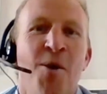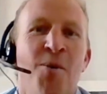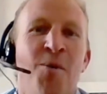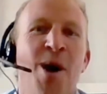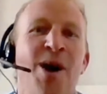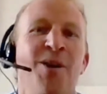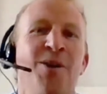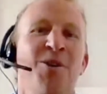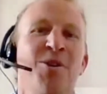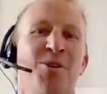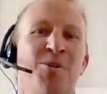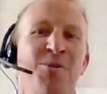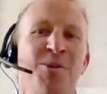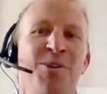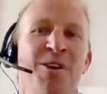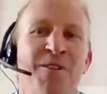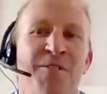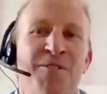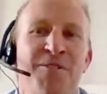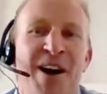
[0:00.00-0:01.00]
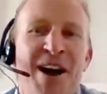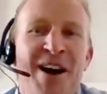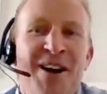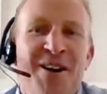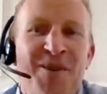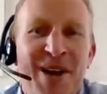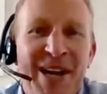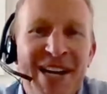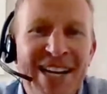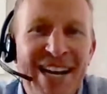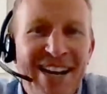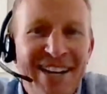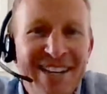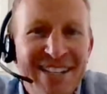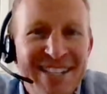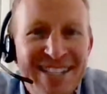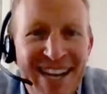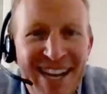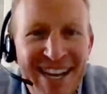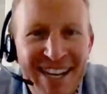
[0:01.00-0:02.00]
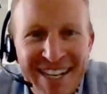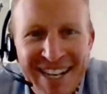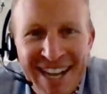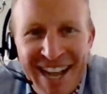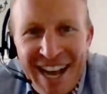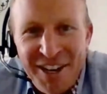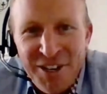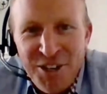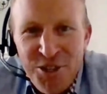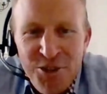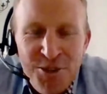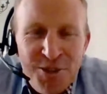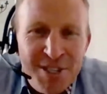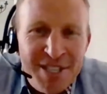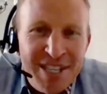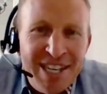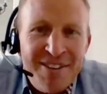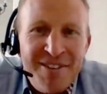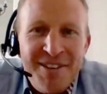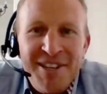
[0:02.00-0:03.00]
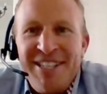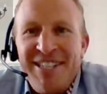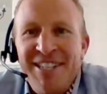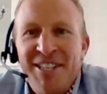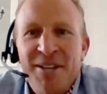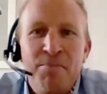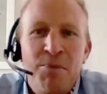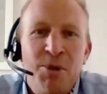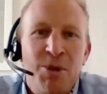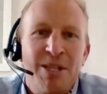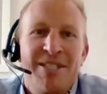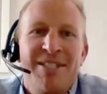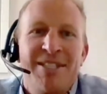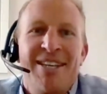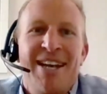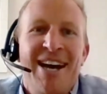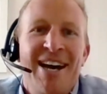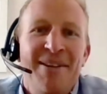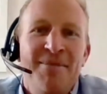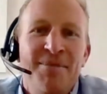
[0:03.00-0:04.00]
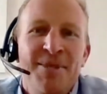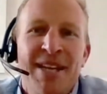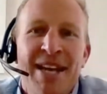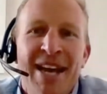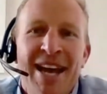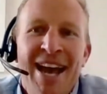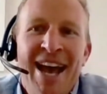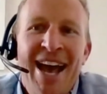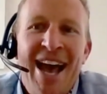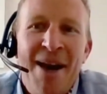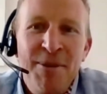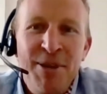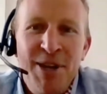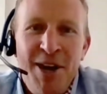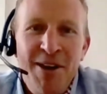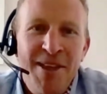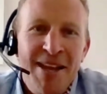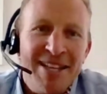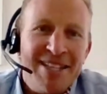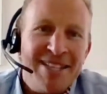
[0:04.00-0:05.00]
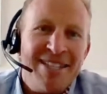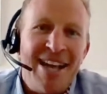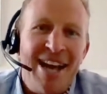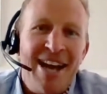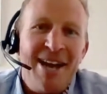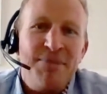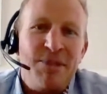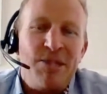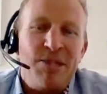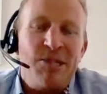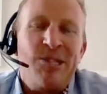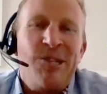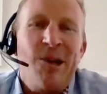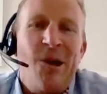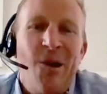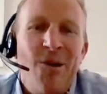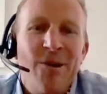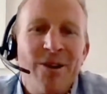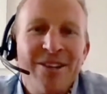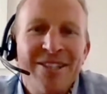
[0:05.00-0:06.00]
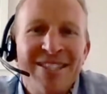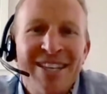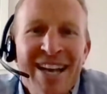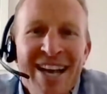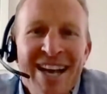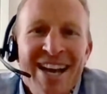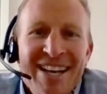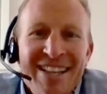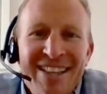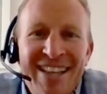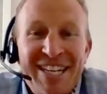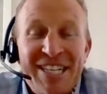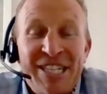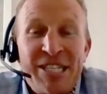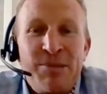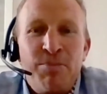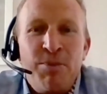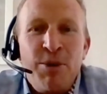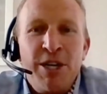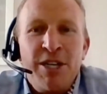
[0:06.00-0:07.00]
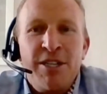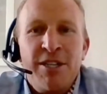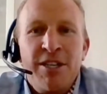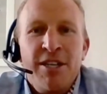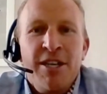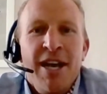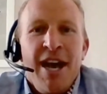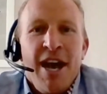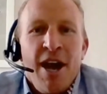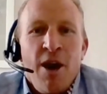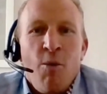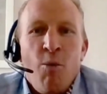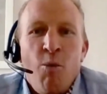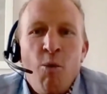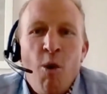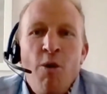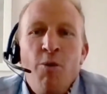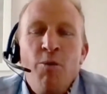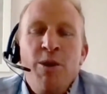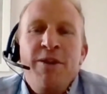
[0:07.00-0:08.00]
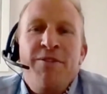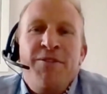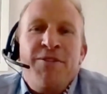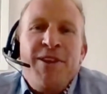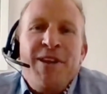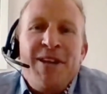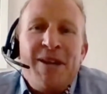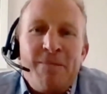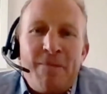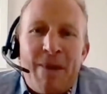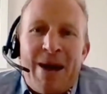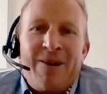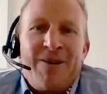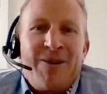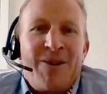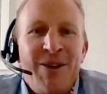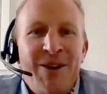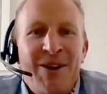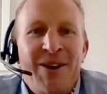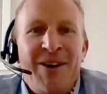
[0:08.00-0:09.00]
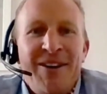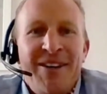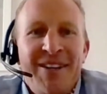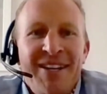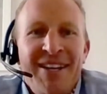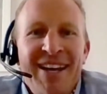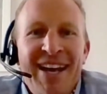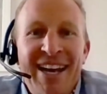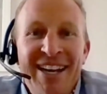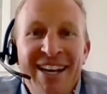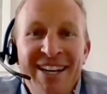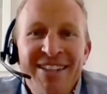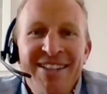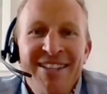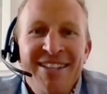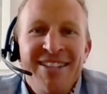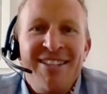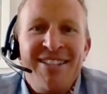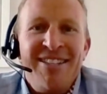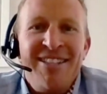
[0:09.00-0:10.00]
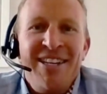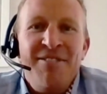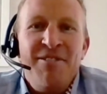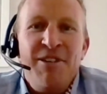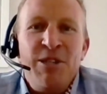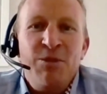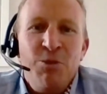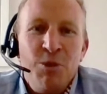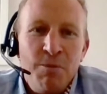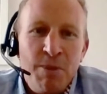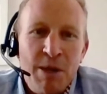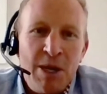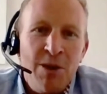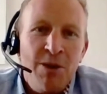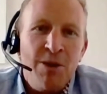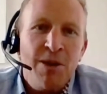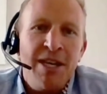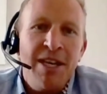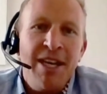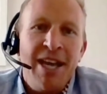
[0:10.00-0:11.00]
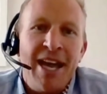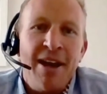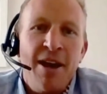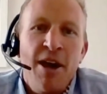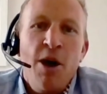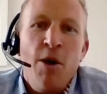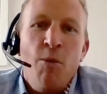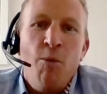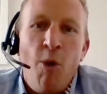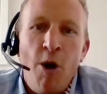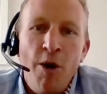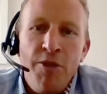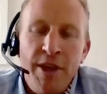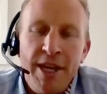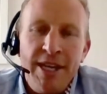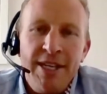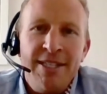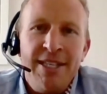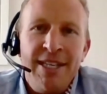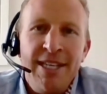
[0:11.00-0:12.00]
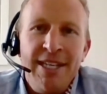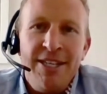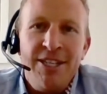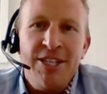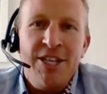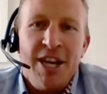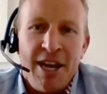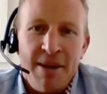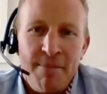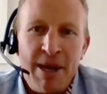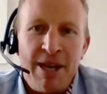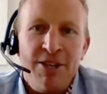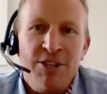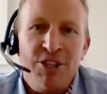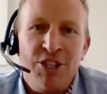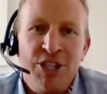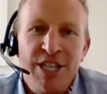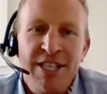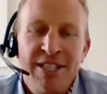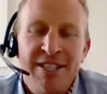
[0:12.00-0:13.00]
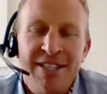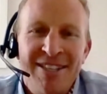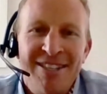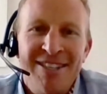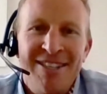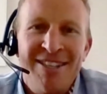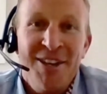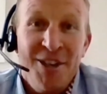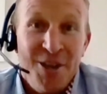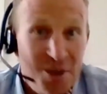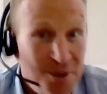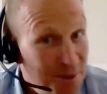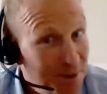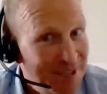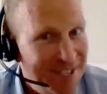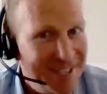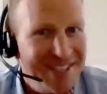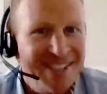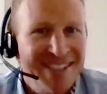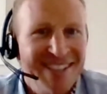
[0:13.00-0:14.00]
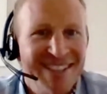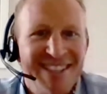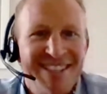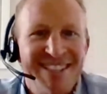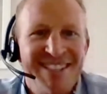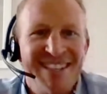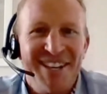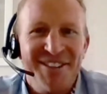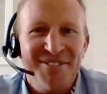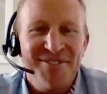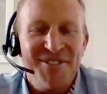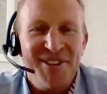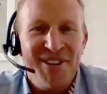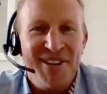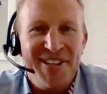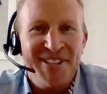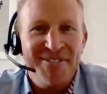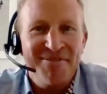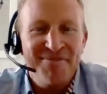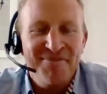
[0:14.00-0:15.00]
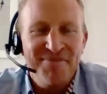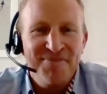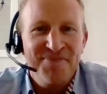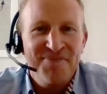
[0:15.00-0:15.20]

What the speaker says: Well, look, we're not far away now to starting our new series in the Book of Psalms. And we know that Psalms are songs that express what we feel about God. And in this series, we'll be looking at what they teach about Jesus, who is the Son of God.